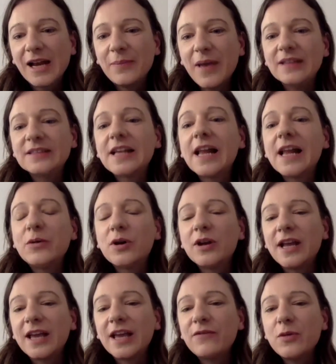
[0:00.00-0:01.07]
a bit, tell you what,
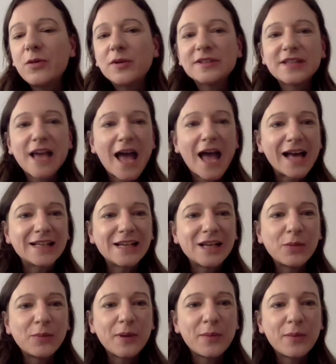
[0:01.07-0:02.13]
Nick, if you want to add a
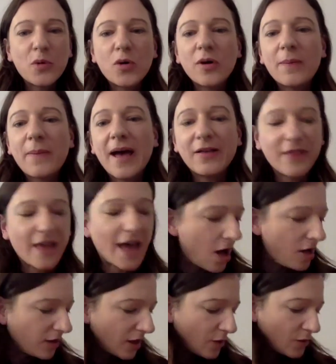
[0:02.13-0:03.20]
little bit more about that,
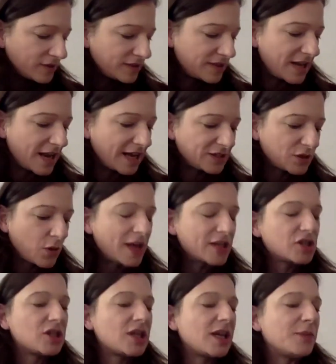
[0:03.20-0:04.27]
I'll go on to the next
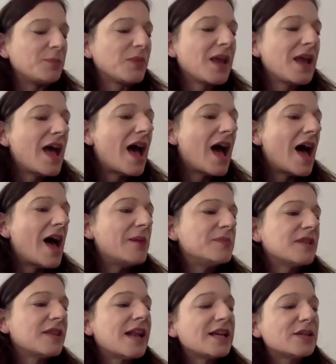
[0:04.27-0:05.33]
question.
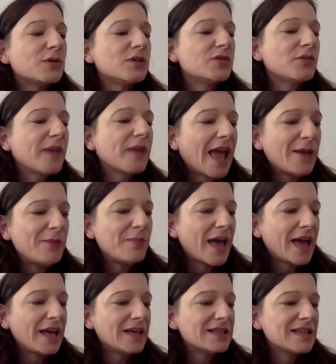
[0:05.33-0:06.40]
So the next one's from Ken
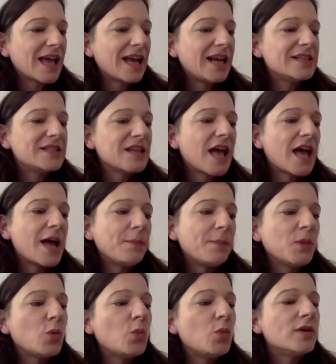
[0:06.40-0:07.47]
Banks, and it's
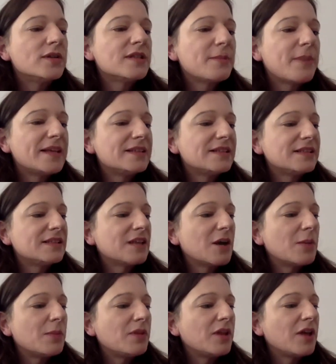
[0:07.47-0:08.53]
what's the best
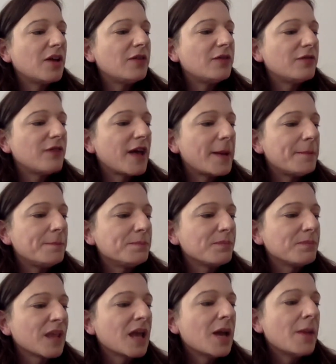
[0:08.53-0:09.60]
example of
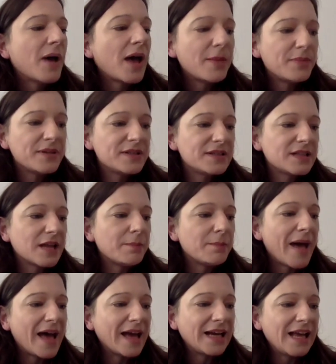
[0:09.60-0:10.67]
purpose done
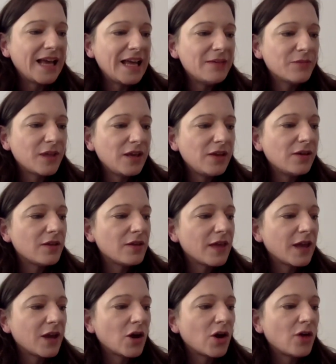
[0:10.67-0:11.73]
badly that you can
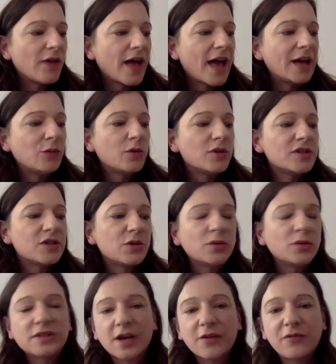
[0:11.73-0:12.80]
think of, and what's your
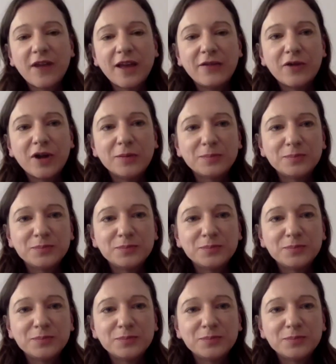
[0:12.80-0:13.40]
all-time favourite?